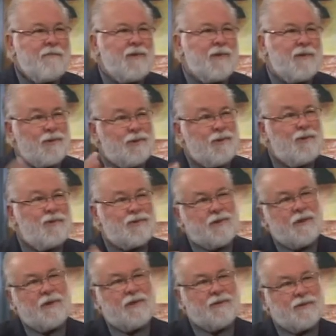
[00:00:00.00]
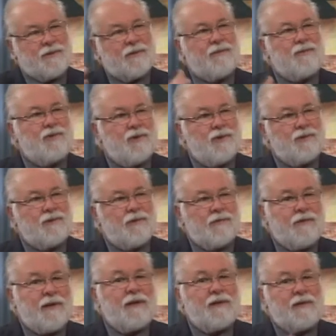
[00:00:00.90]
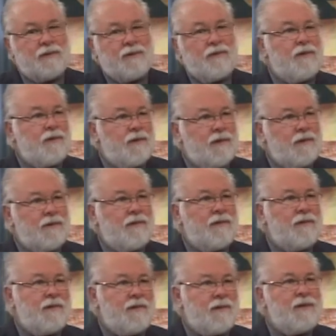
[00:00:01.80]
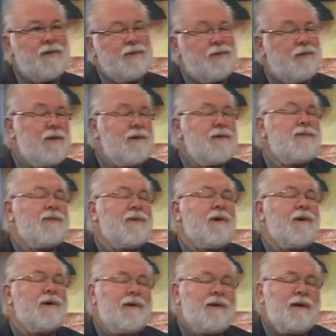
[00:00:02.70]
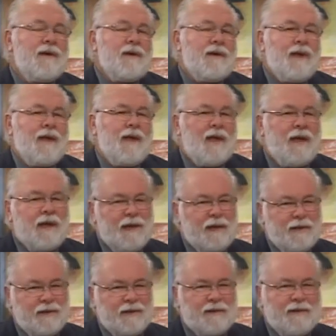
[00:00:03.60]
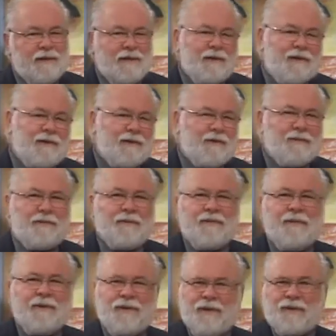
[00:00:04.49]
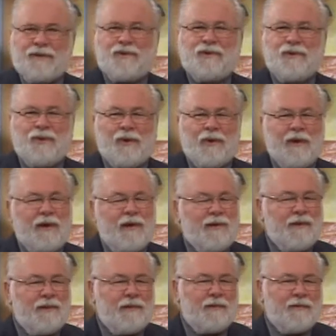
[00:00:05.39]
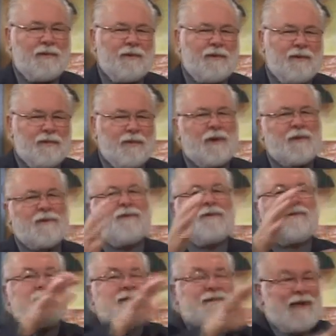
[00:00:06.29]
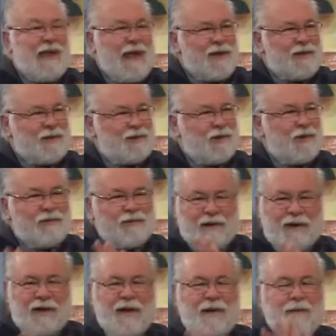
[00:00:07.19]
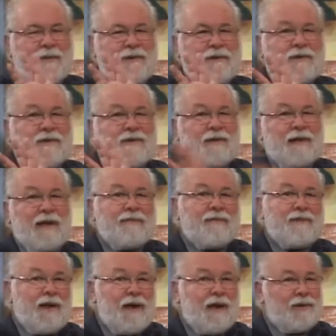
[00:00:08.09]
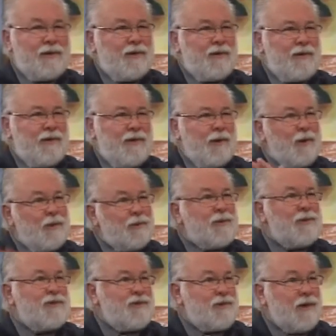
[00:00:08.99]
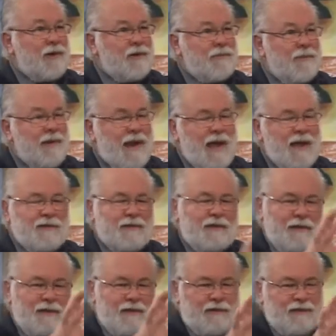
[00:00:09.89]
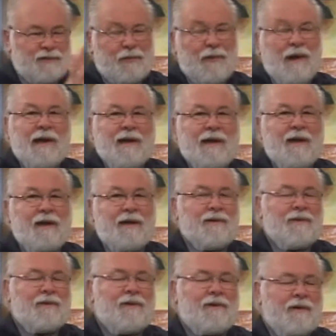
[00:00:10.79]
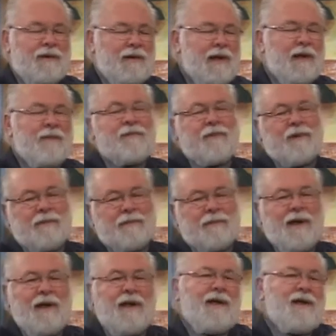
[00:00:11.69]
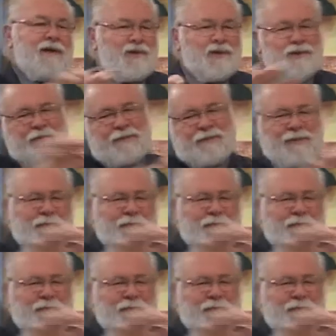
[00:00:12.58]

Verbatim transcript: the two sons of Joseph into, the, into Israel. Mm -hmm. And uh, we know the story. He crosses his hands over, puts his left hand on the oldest child, Manasseh, and his right hand on Ephraim. Joseph